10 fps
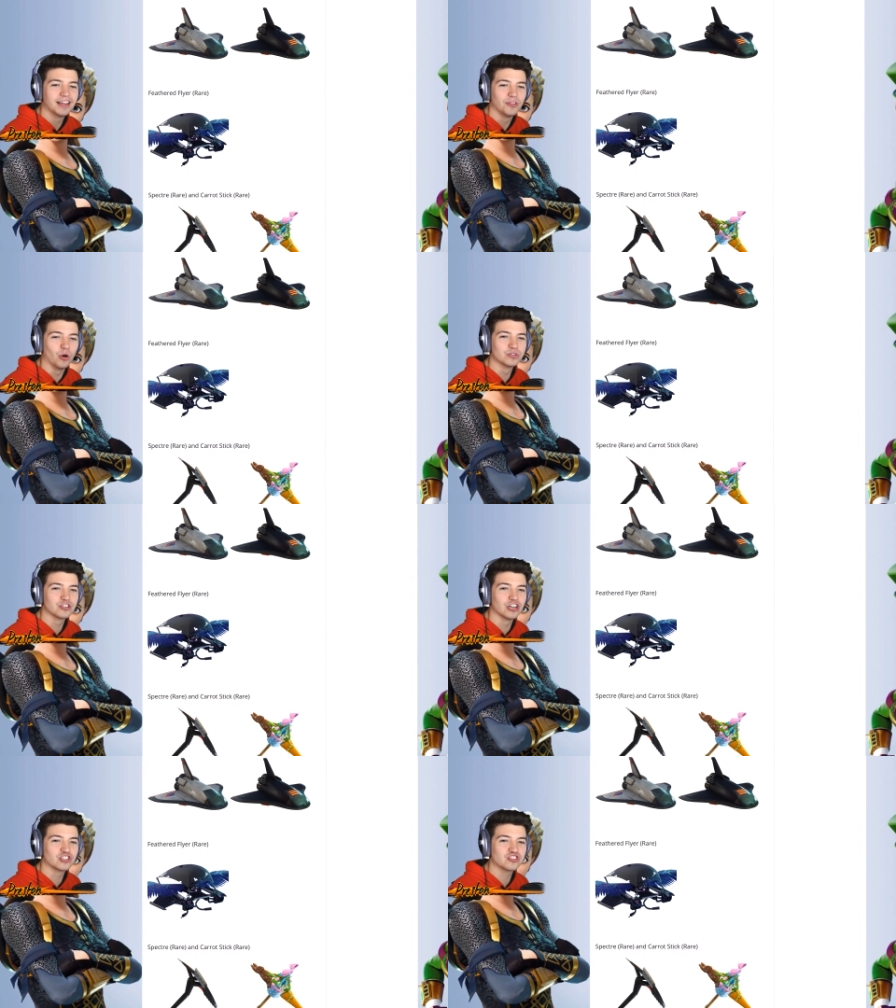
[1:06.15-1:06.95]
Those
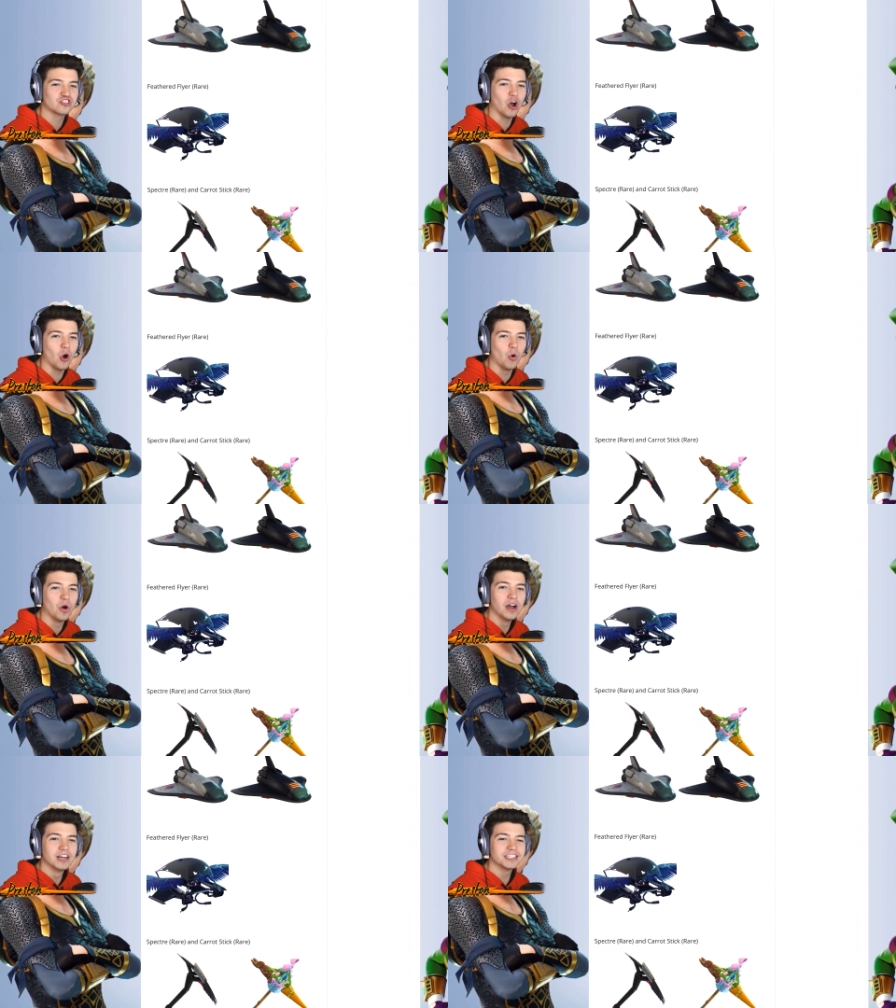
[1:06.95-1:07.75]
look so
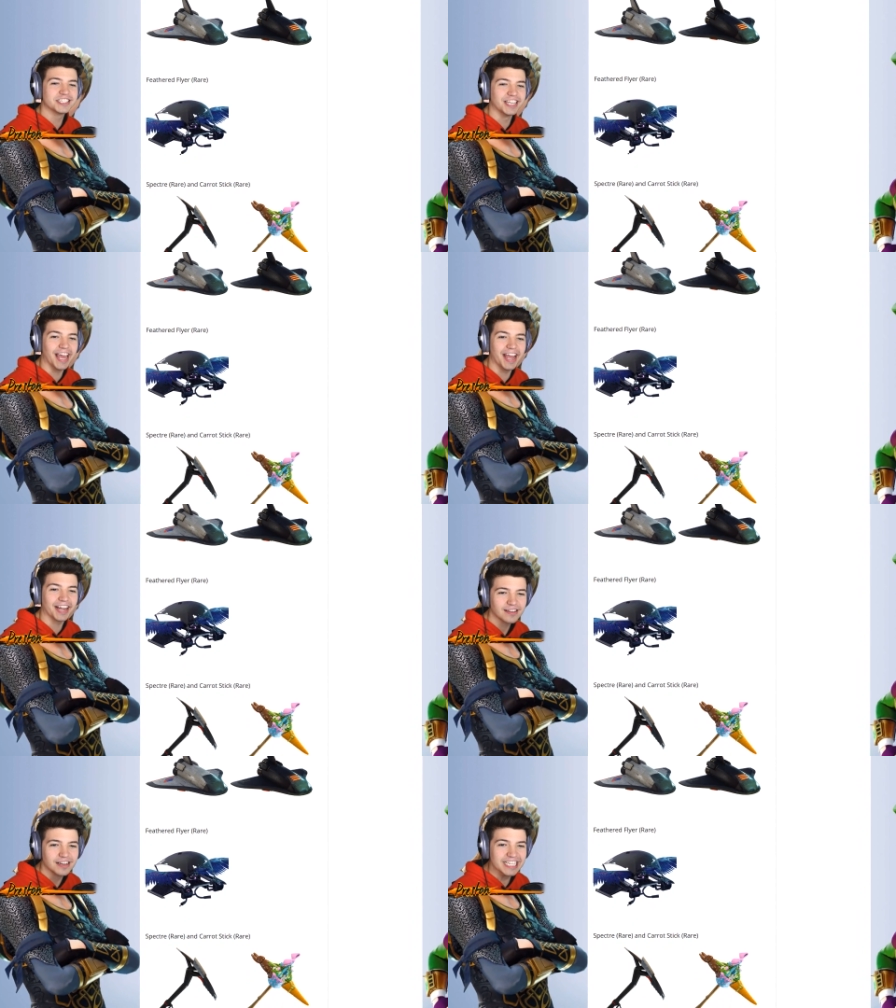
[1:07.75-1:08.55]

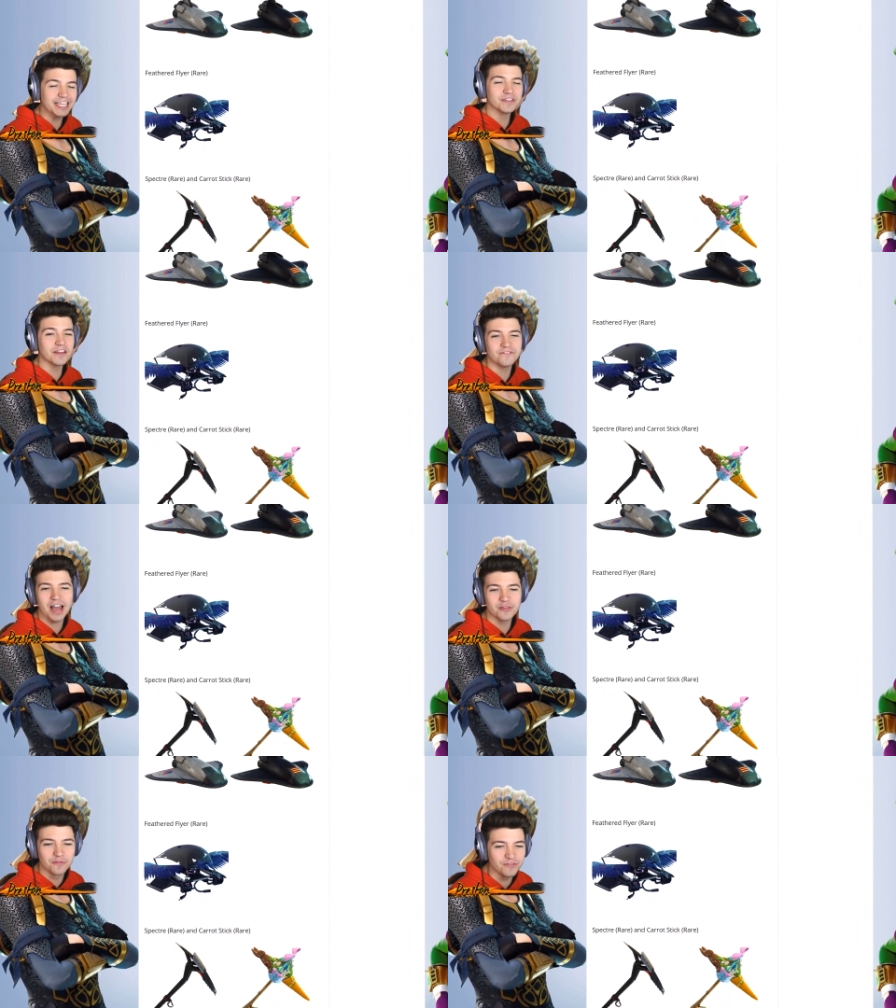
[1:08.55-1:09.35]
sick. Even the
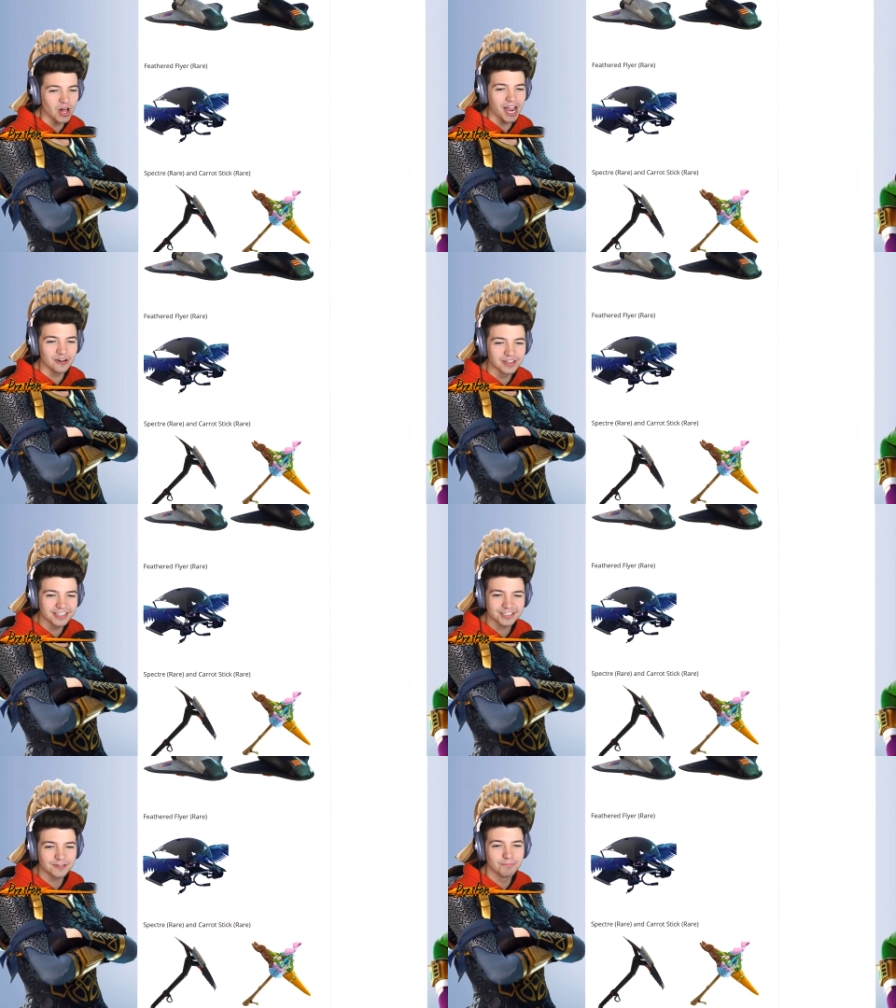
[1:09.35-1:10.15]
feathered flyer
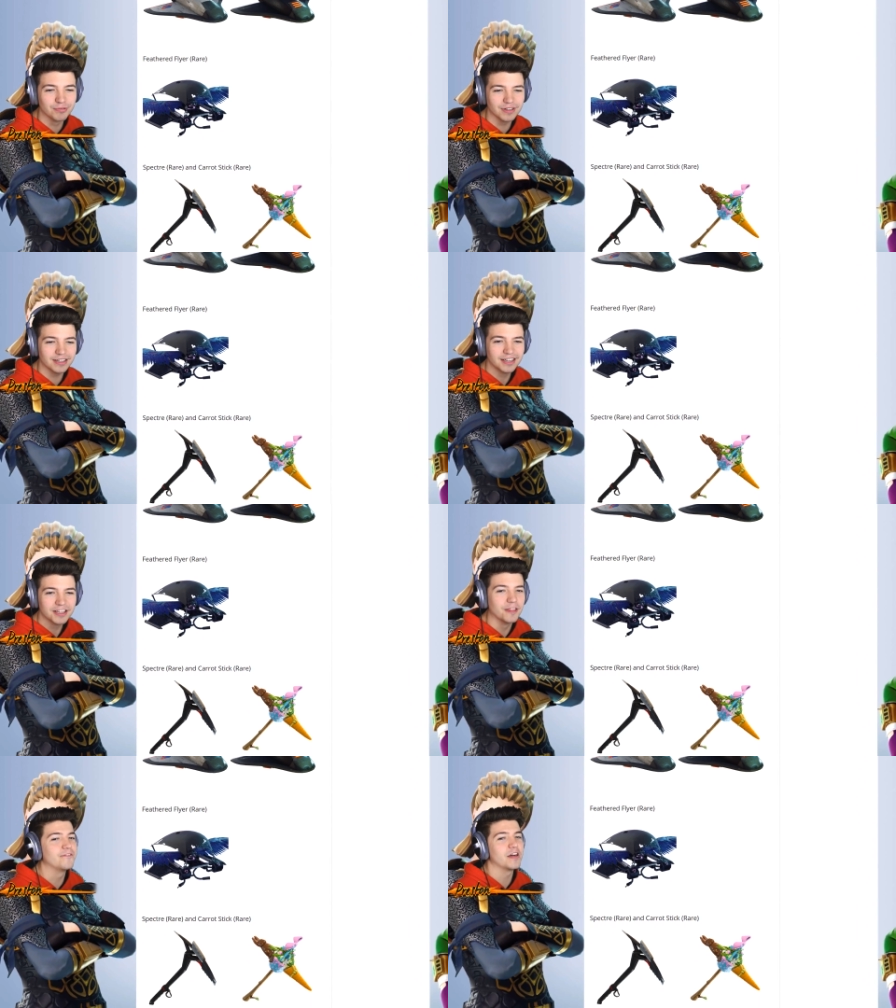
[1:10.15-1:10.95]
looks,
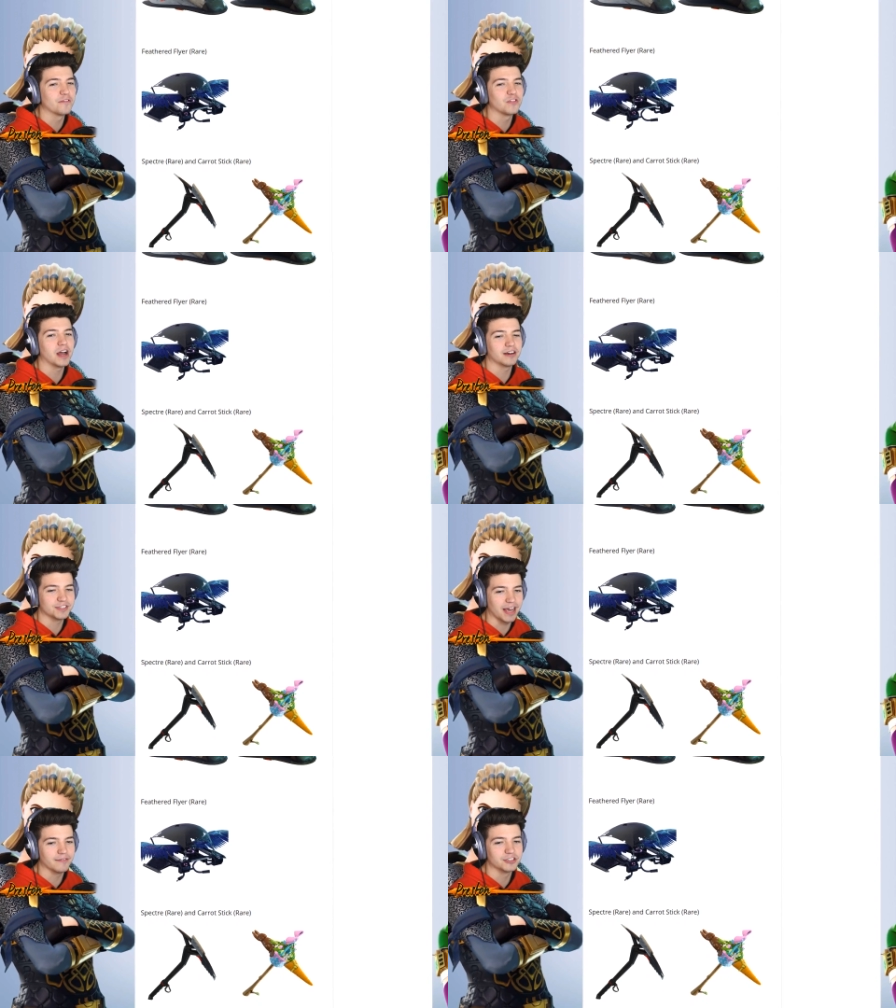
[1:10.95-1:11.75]
the feathered flyer
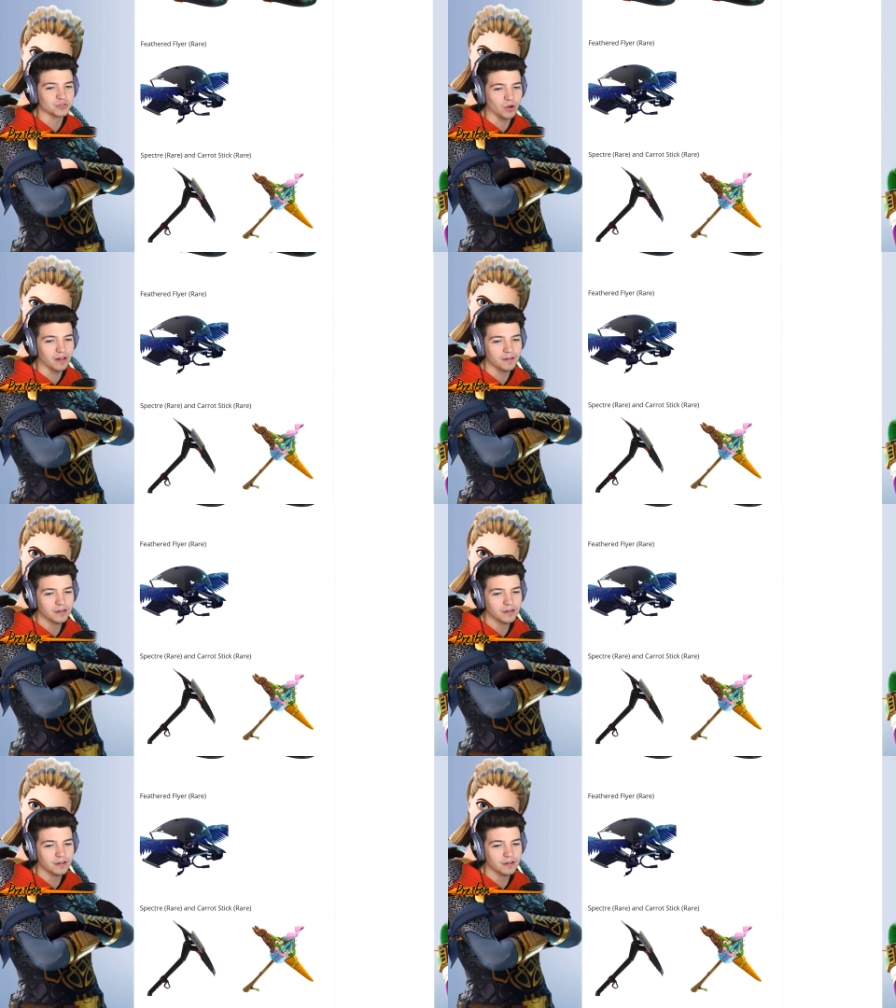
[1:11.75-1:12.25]
savage as well.